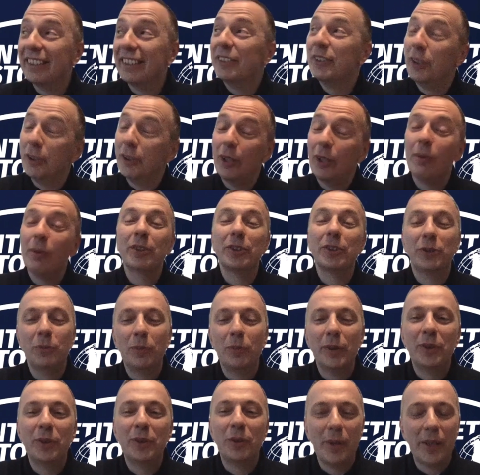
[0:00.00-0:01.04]
you know what?
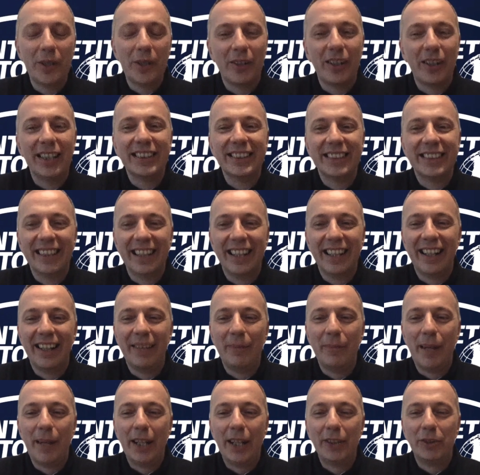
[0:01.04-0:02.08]
To be honest,
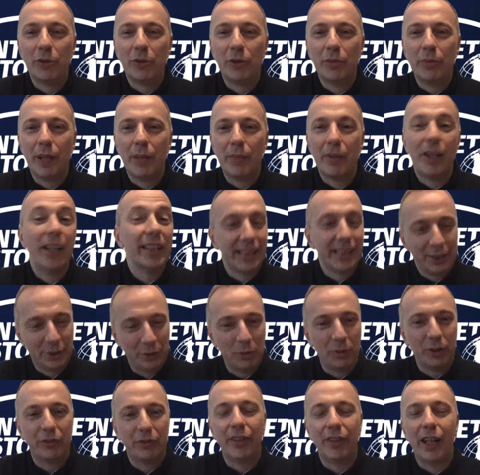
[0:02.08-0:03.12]
I do remember, as I
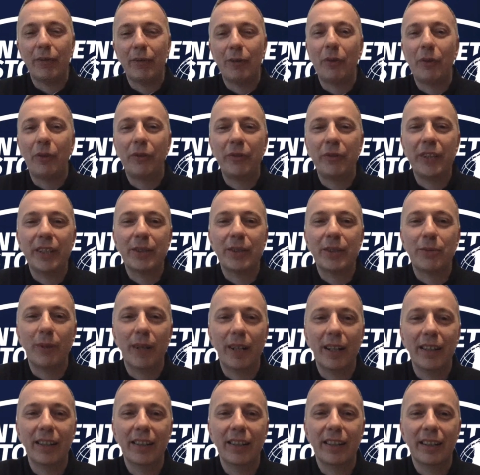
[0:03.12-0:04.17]
took 503 as
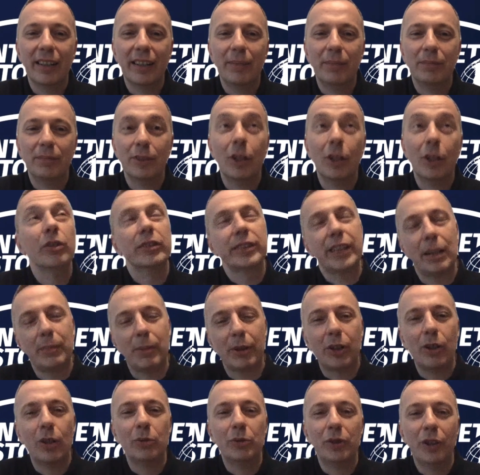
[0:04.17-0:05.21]
well, long time
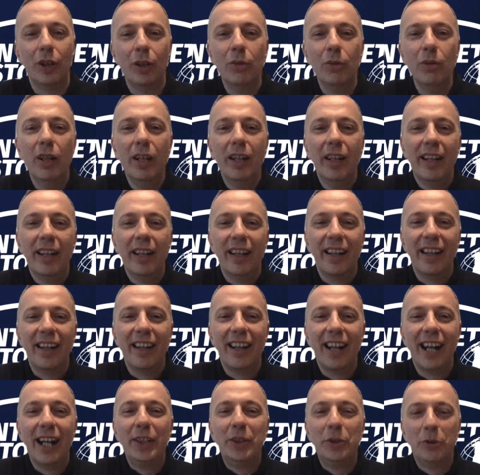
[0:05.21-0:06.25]
ago though.
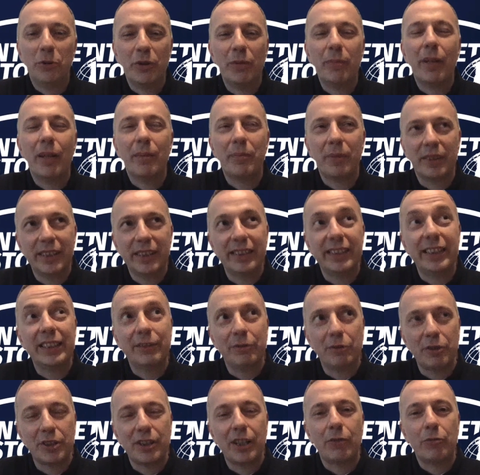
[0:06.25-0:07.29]
I do remember that it
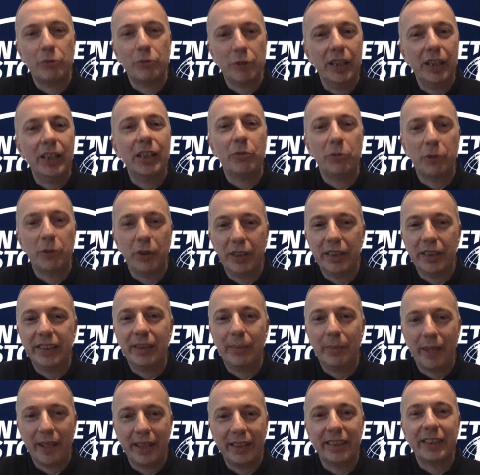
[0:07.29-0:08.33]
was a really, really
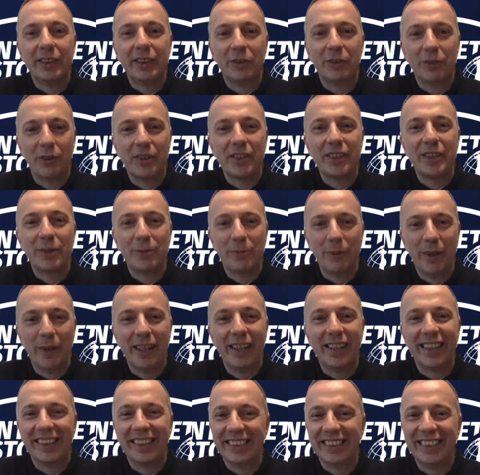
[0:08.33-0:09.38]
demanding course as well.
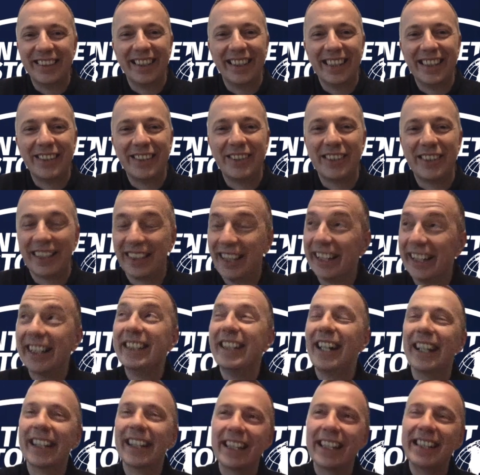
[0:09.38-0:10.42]
And as you said, I
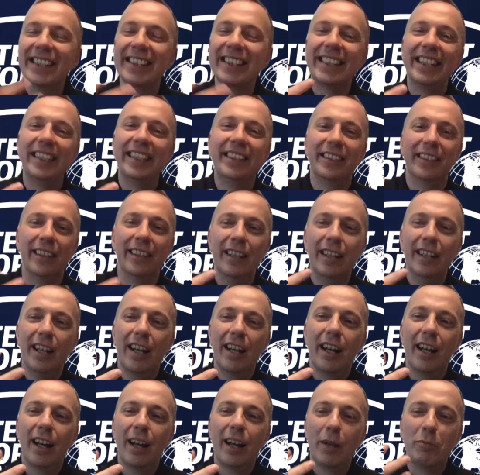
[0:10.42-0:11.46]
can see the
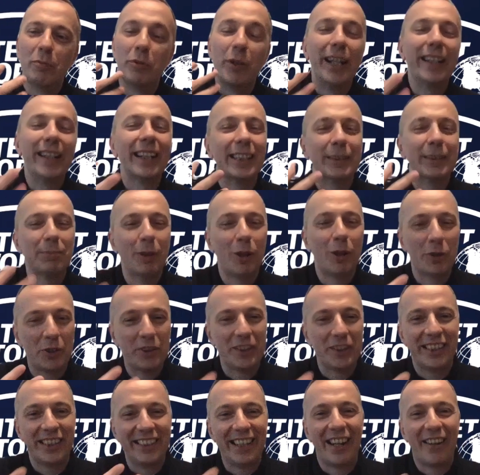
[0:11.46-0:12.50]
brain explosion
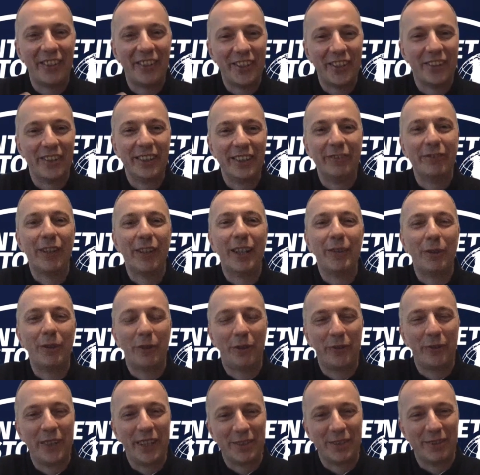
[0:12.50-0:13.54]
scenario in
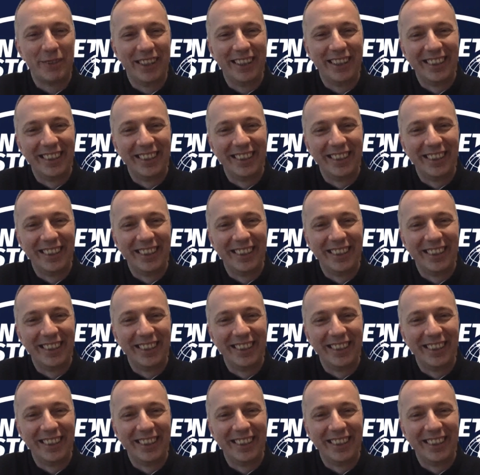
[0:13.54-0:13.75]
503 as well.